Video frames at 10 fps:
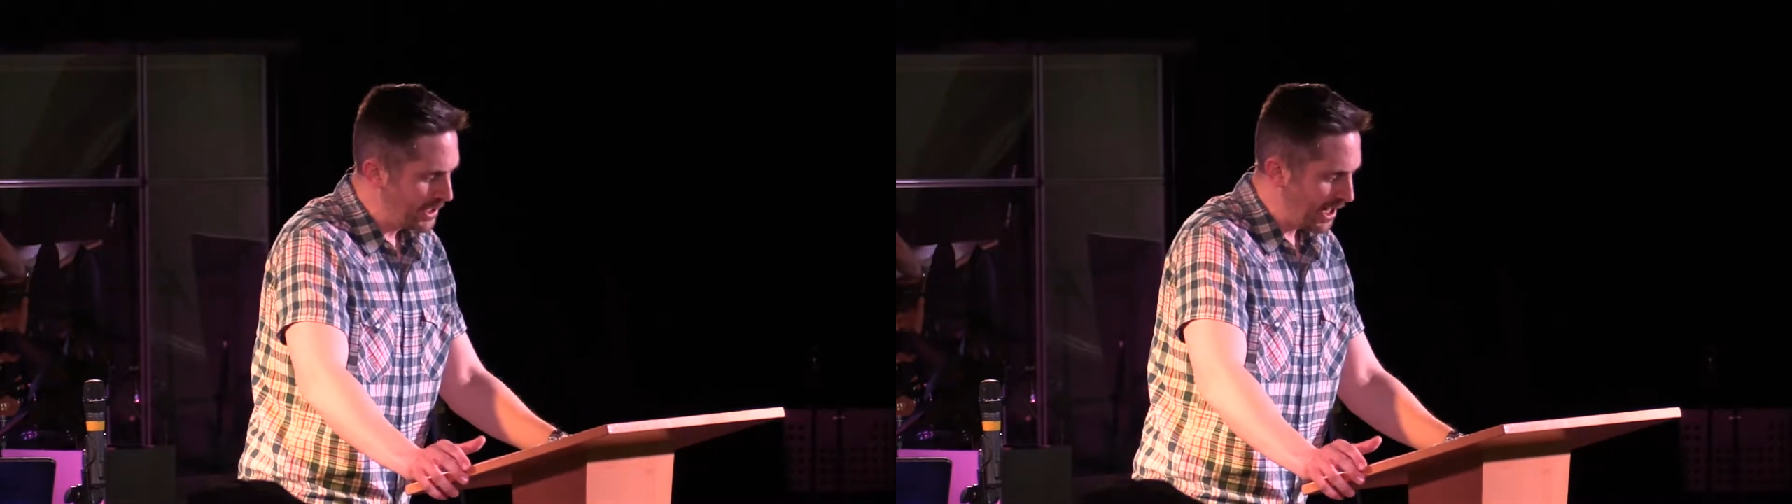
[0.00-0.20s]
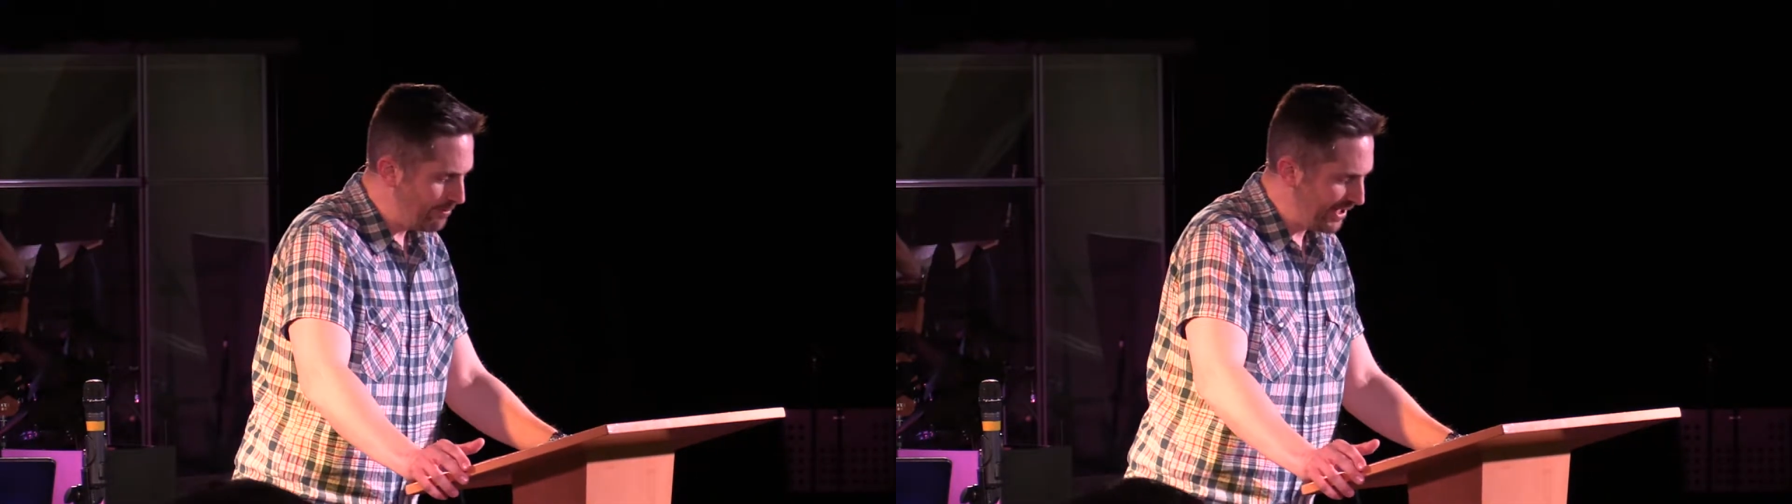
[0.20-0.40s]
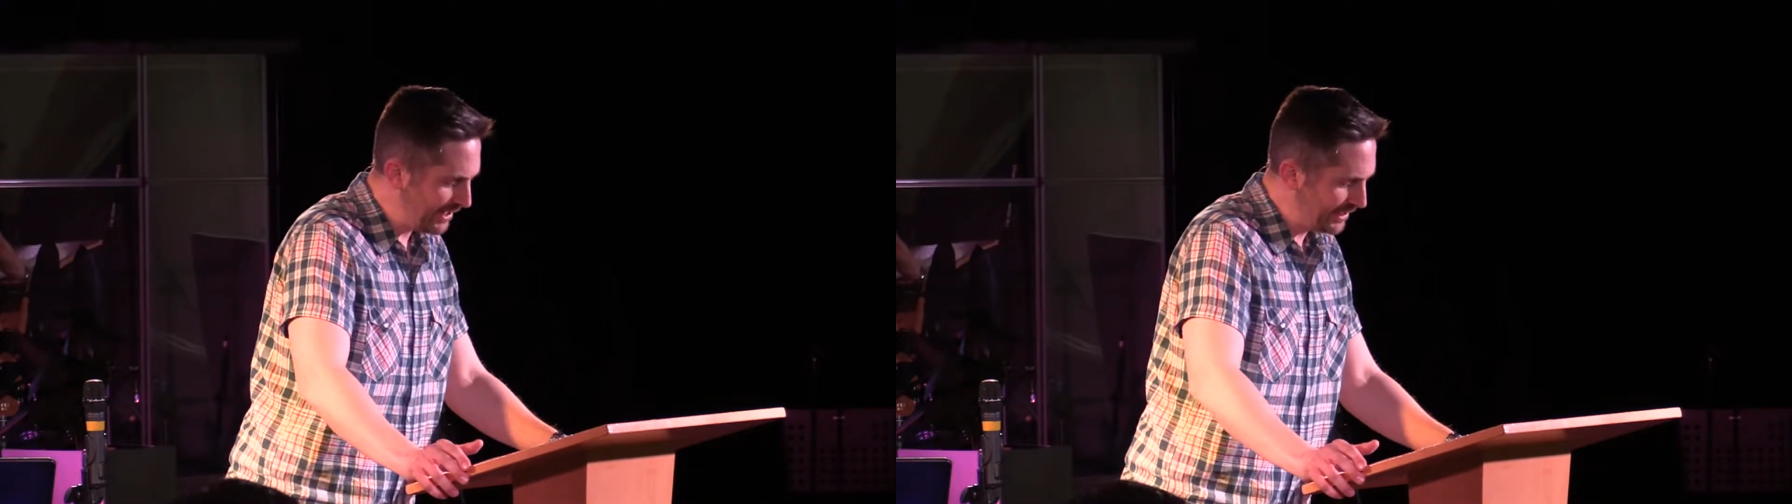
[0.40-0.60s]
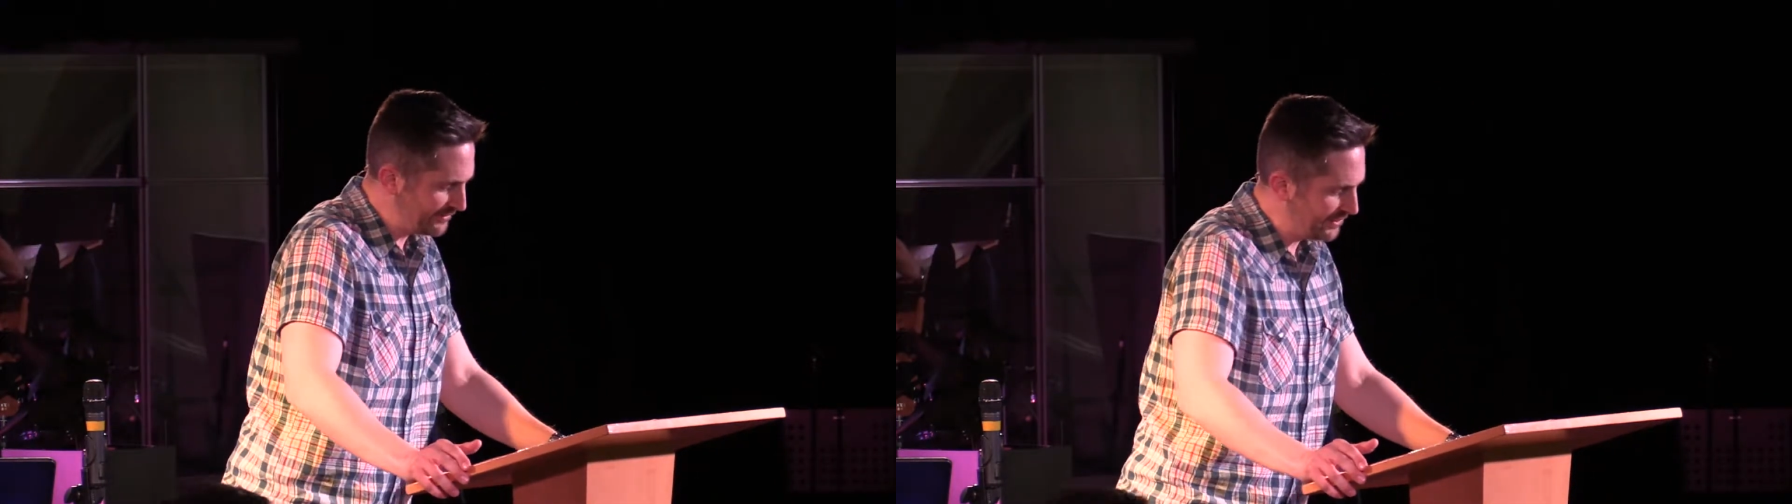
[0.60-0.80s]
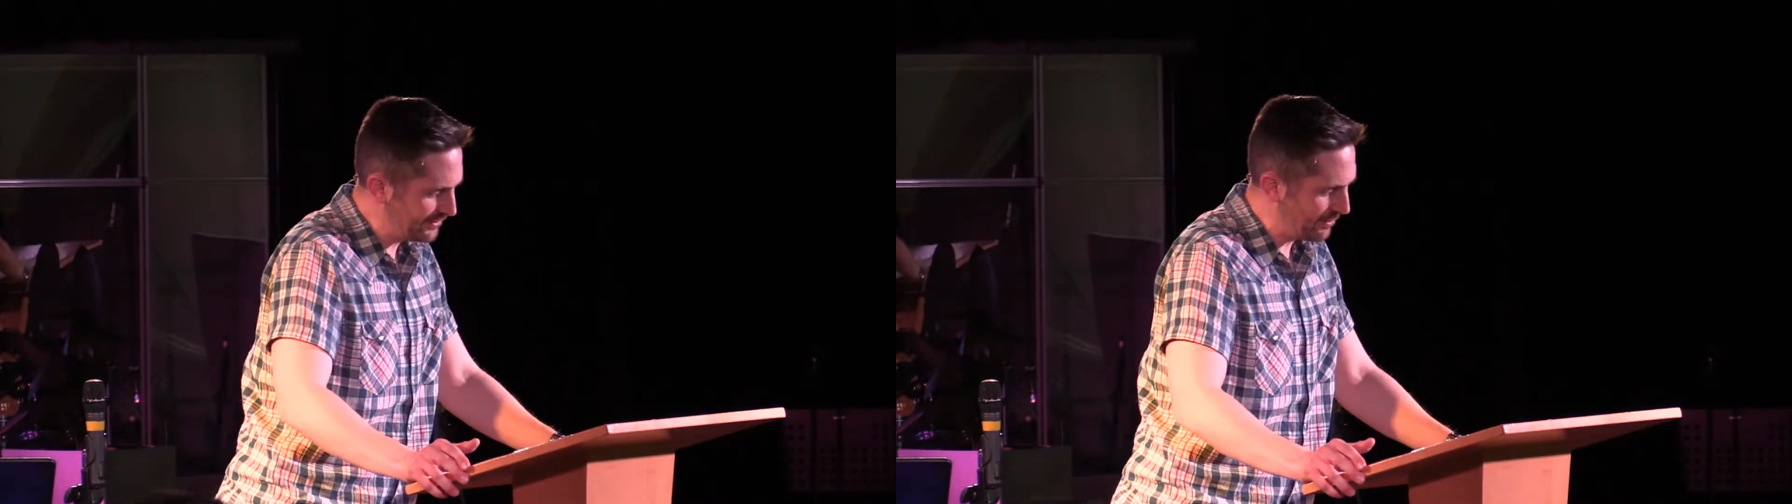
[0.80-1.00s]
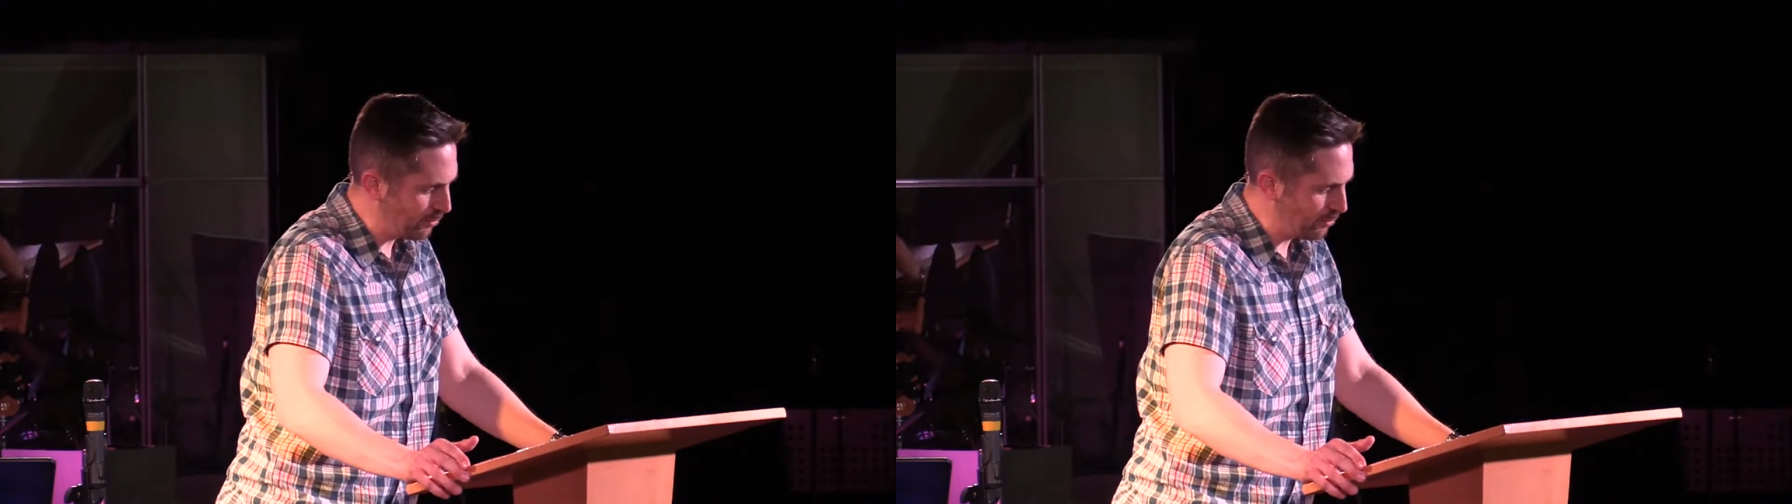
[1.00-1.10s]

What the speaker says: appealing to them?